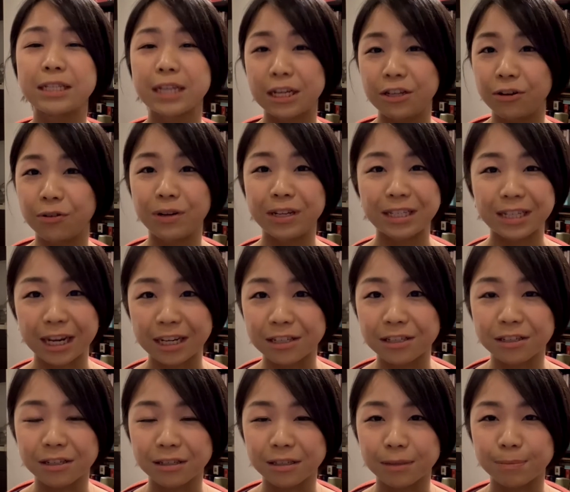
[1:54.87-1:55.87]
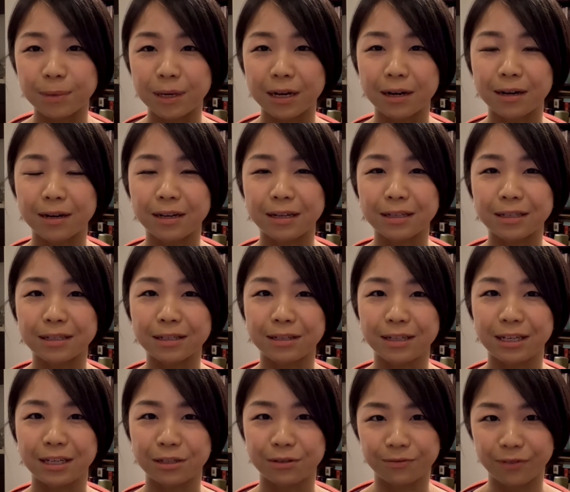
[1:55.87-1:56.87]
your intentions behind
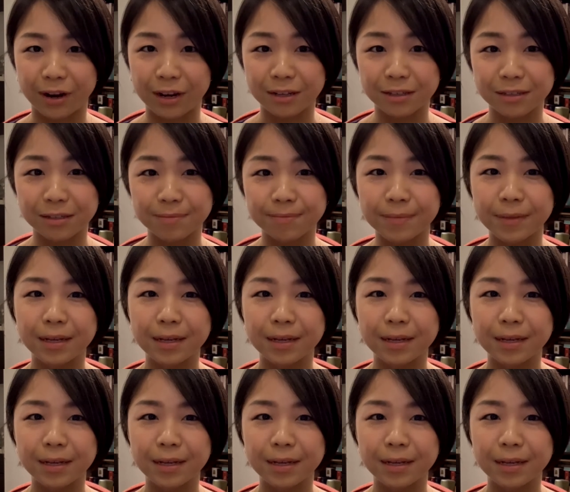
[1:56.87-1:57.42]
each phrase.